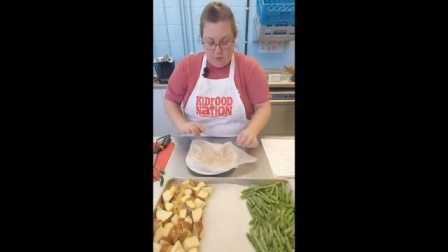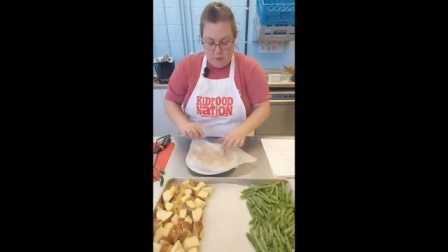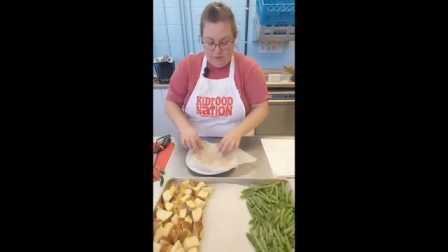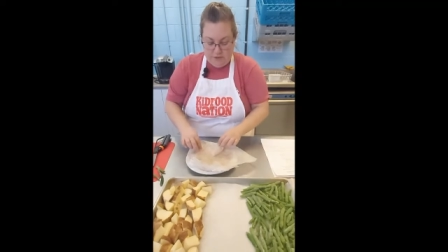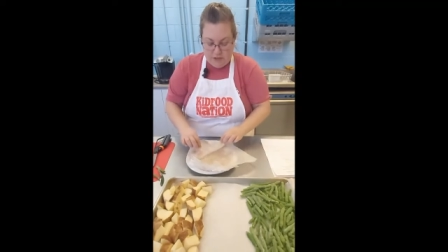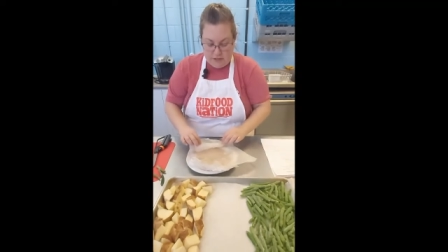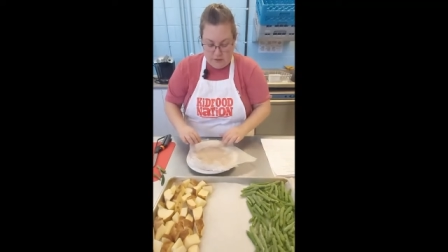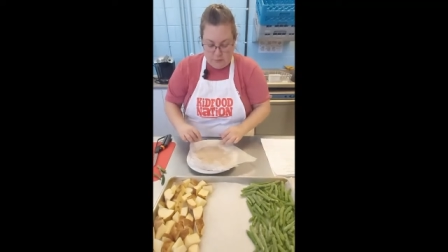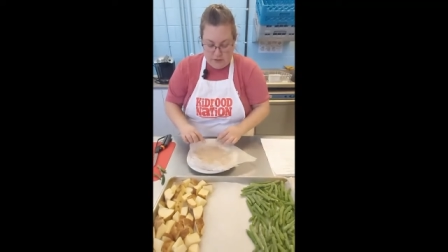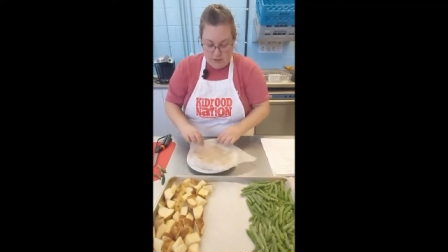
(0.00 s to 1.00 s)
With the
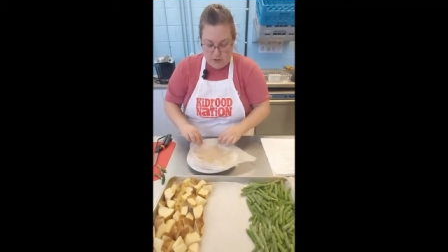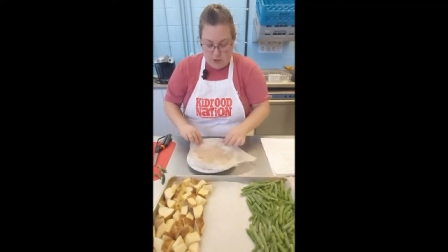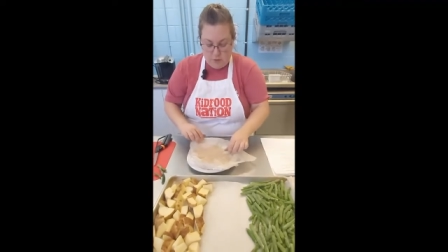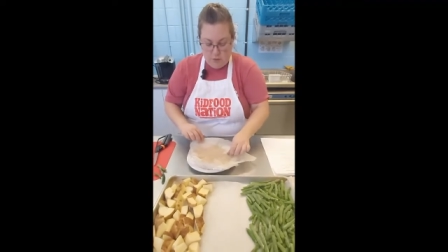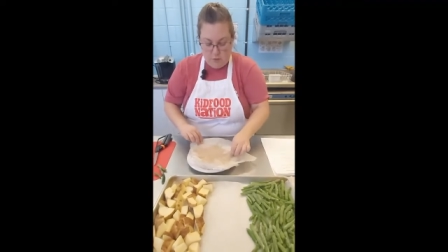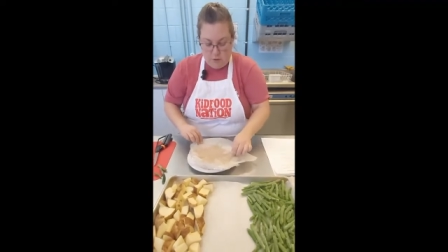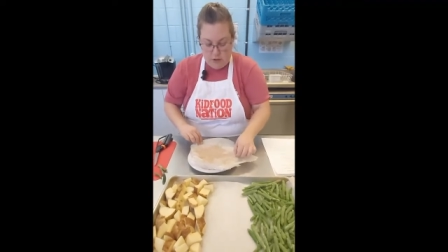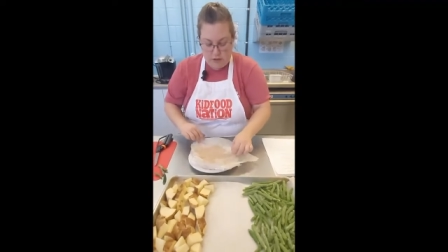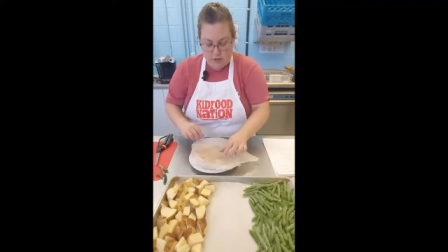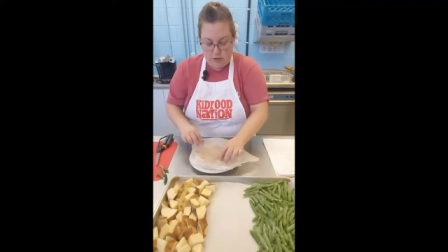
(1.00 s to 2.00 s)
chicken, we don't
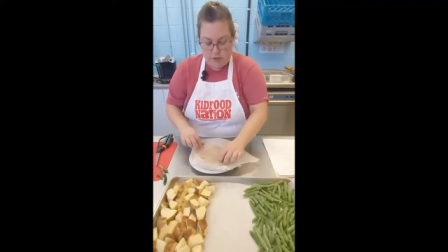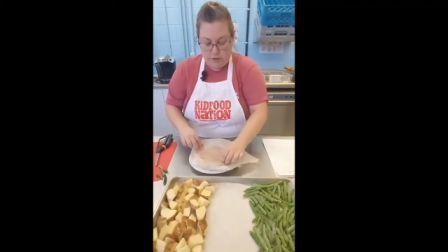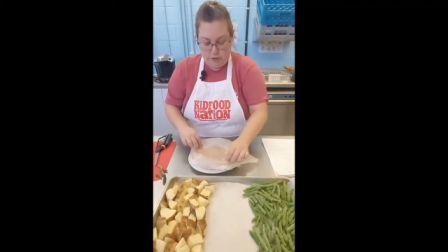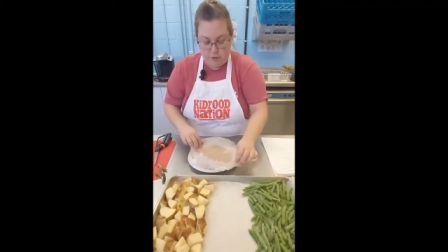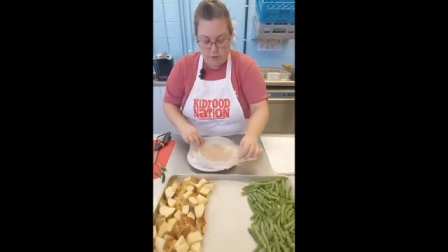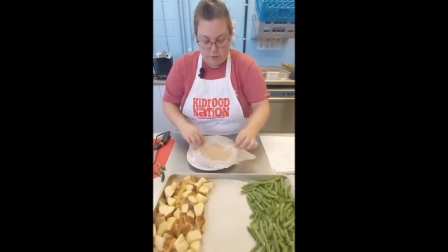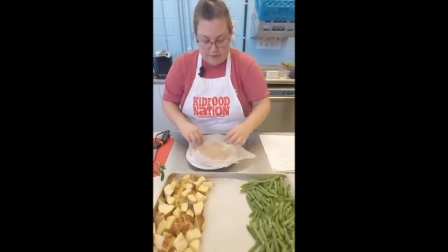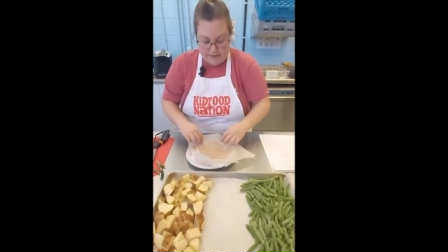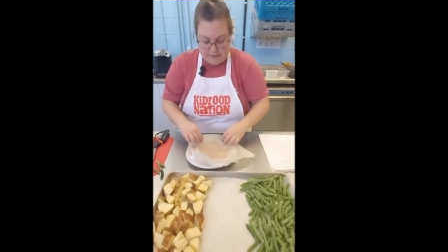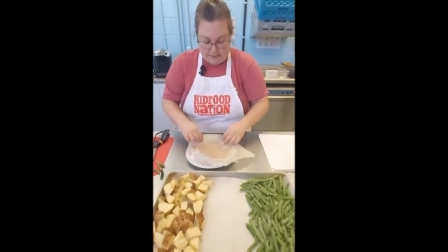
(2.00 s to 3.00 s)
want to
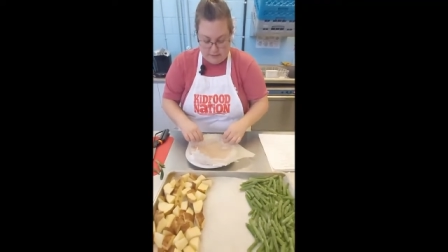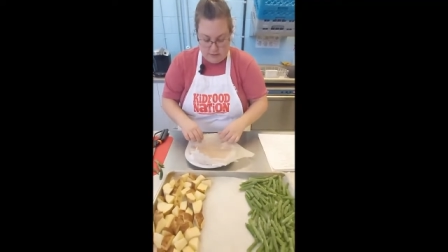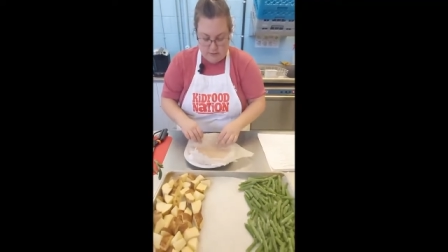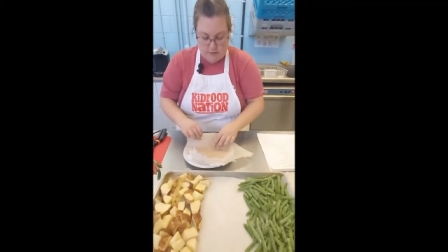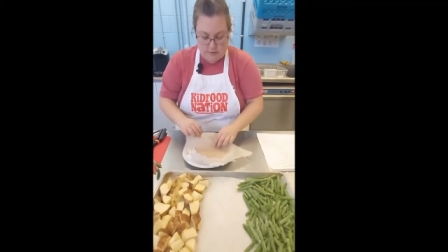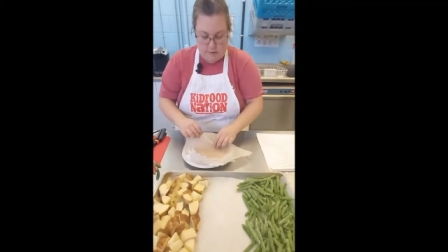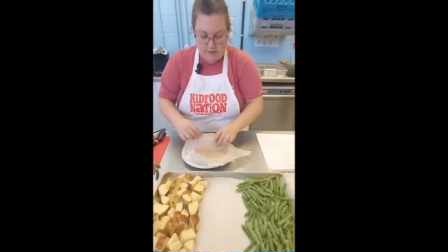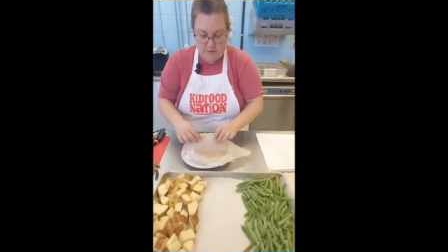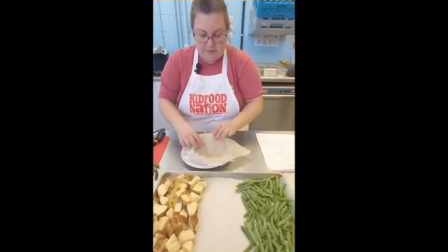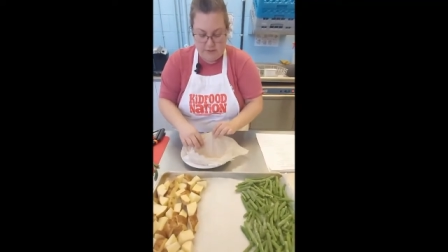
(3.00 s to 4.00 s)
rinse it. There's
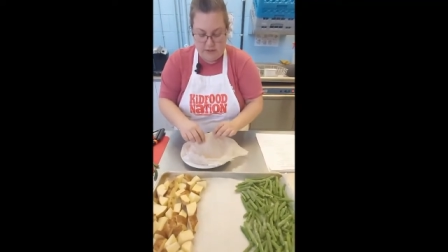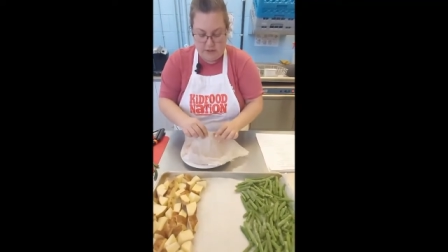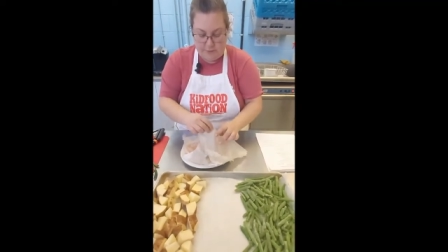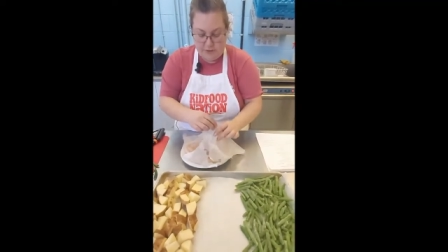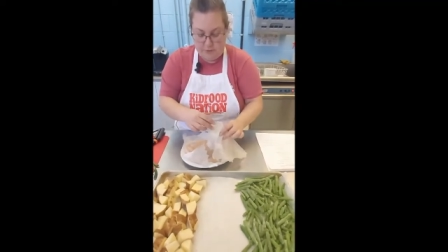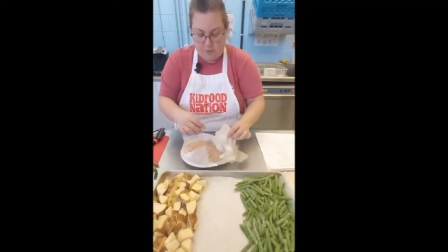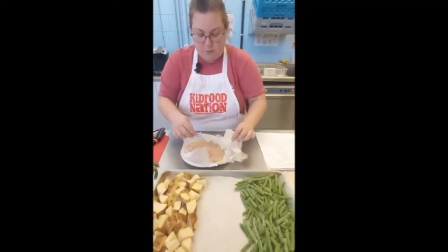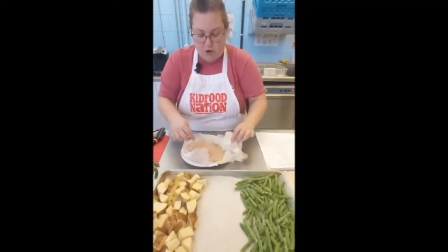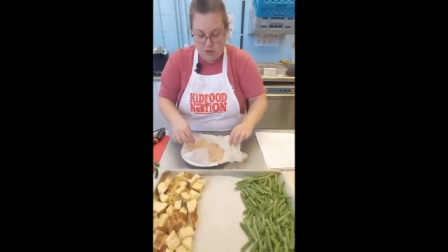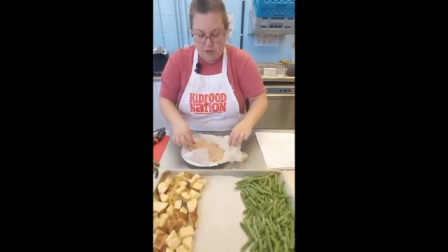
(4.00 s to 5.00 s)
always a misconception about
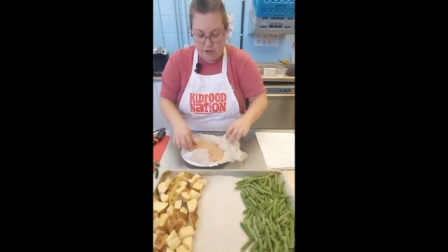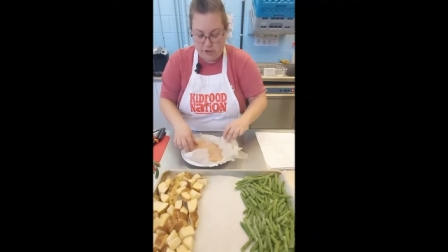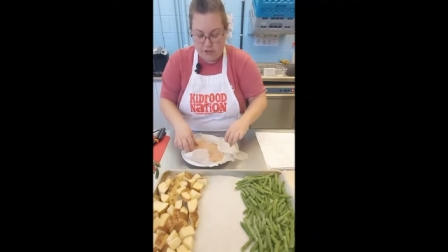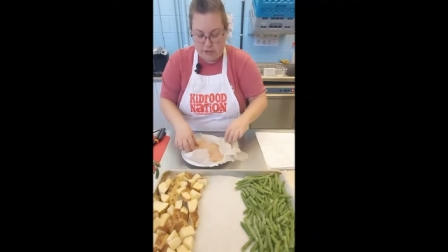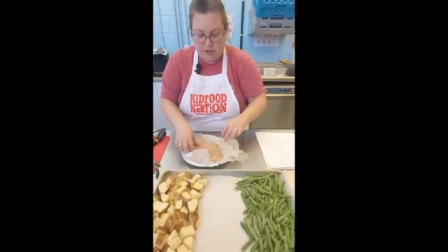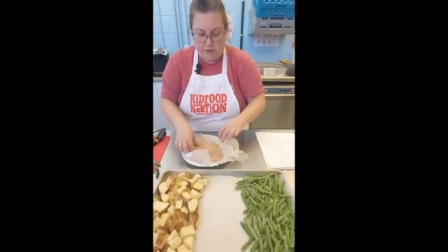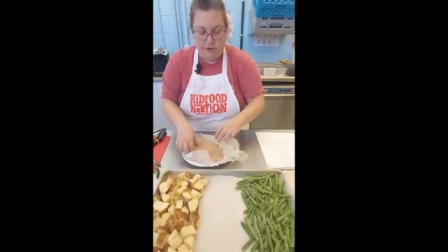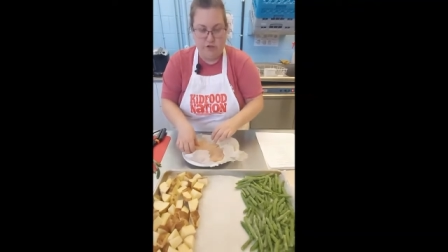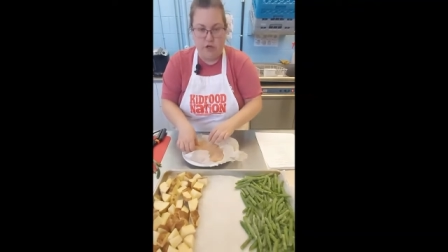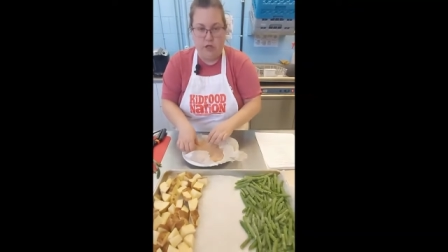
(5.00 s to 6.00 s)
washing your chicken or
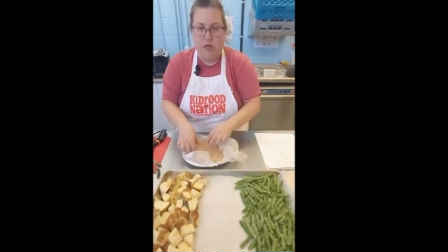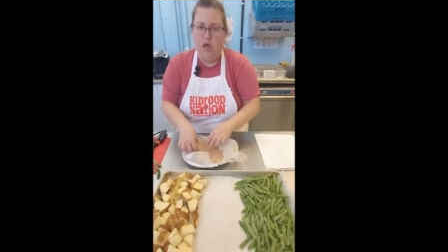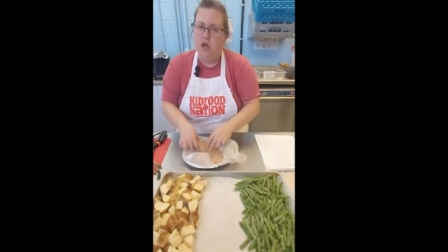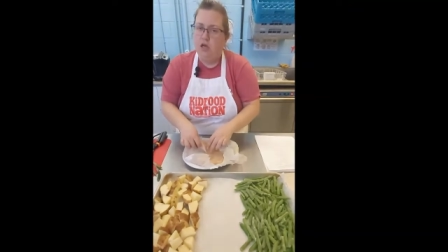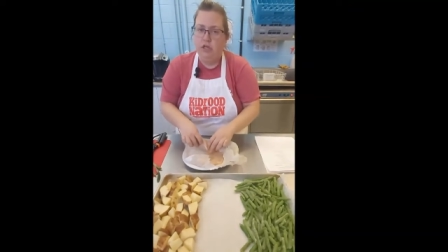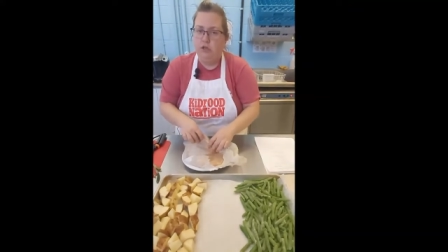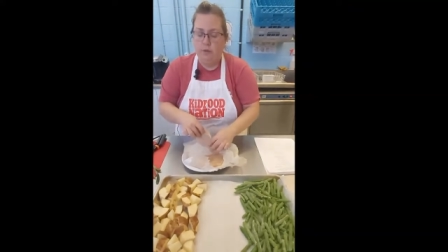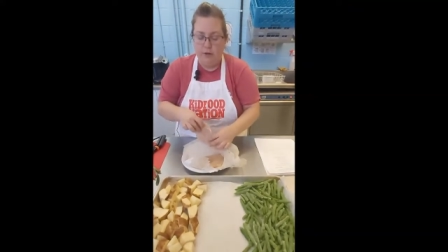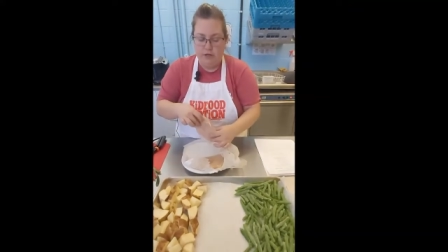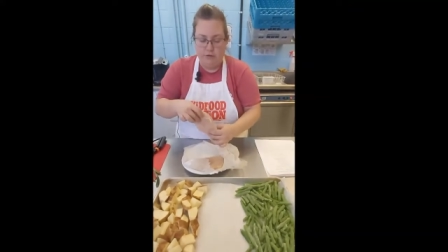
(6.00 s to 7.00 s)
your turkey. You
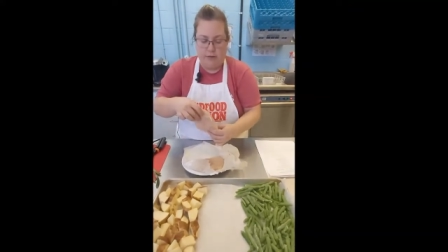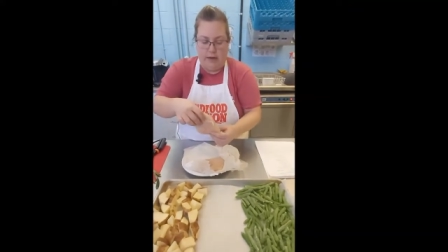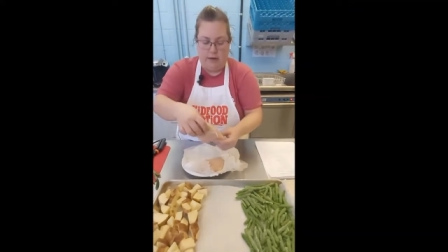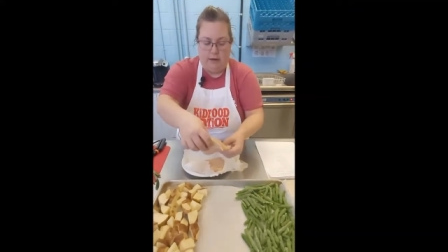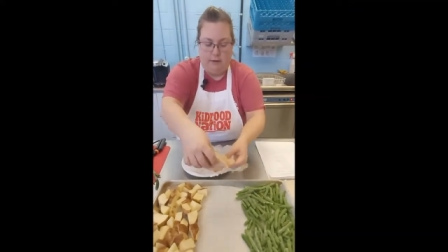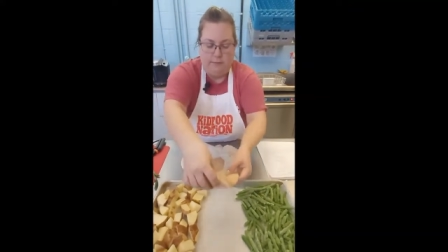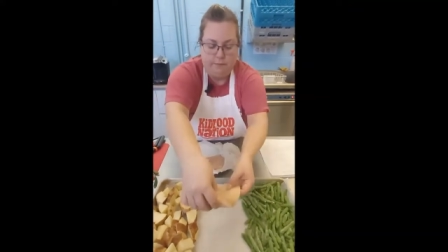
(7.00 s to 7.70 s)
don't wanna do that um,